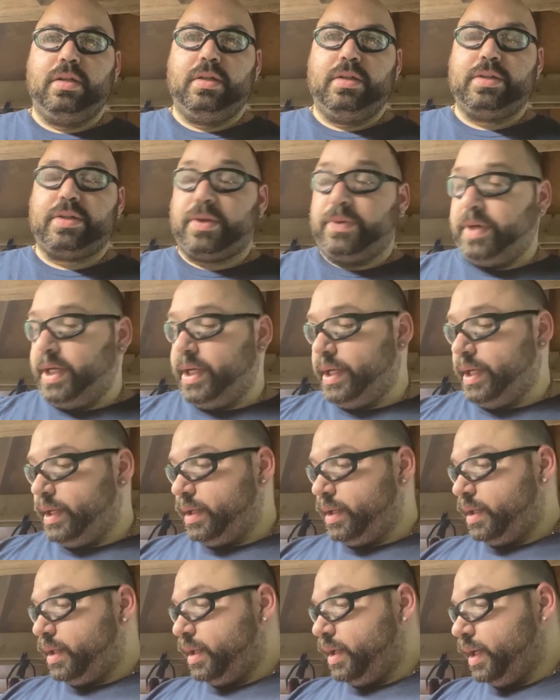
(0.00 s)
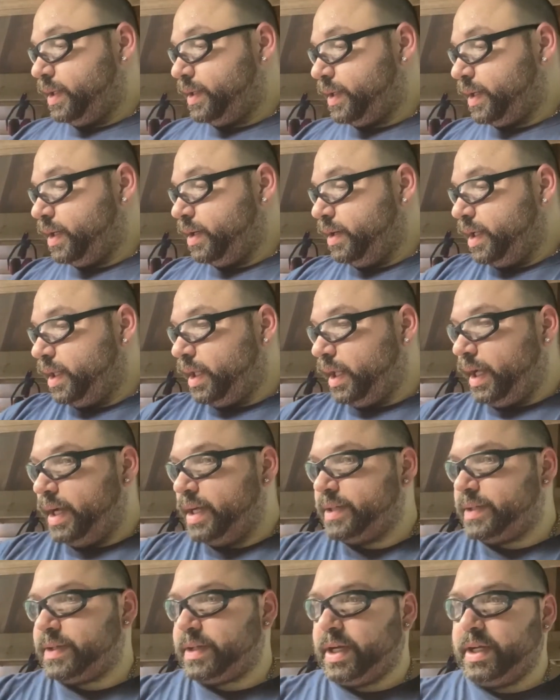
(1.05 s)
So while it's doing the
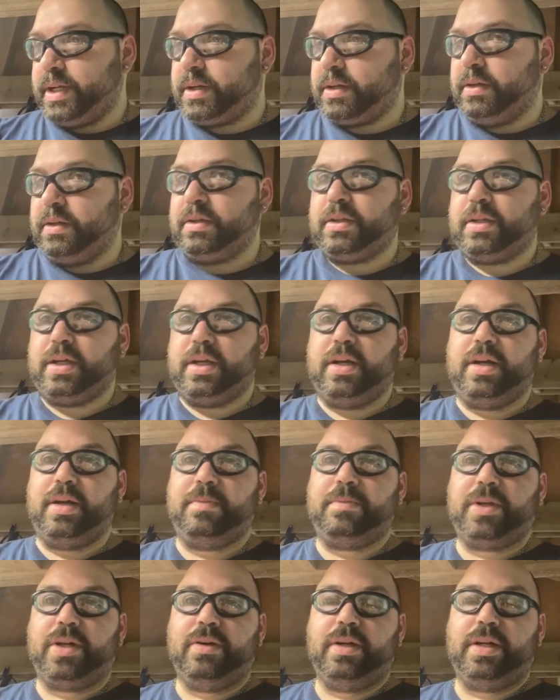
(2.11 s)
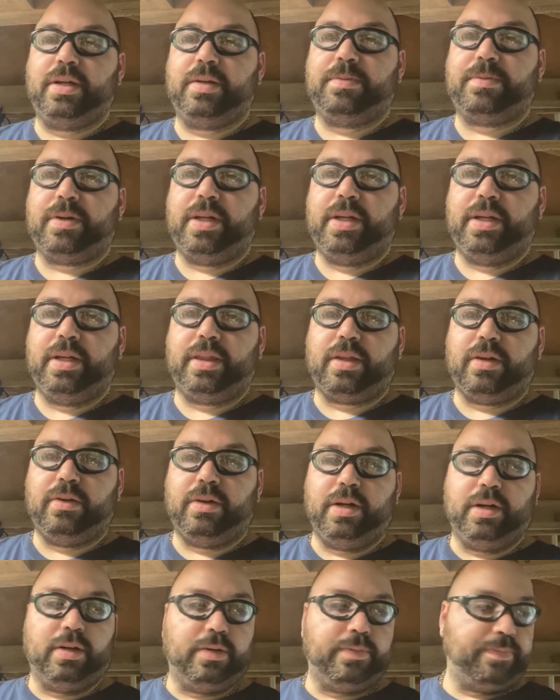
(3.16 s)
last cycle, I'm going to preheat the
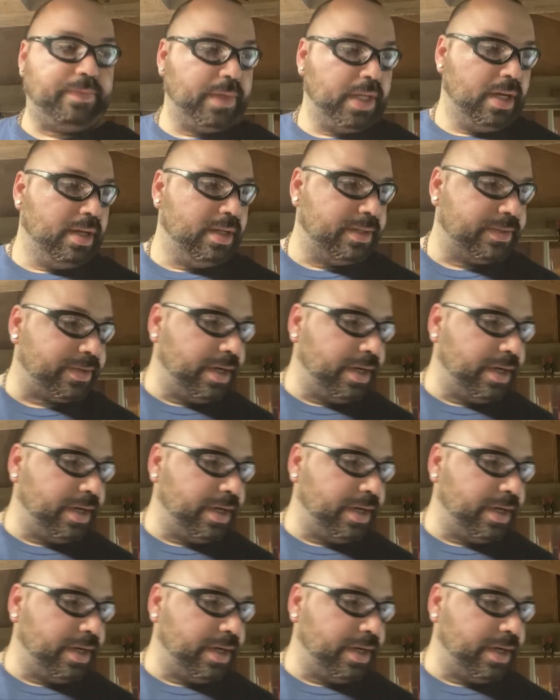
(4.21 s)
oil.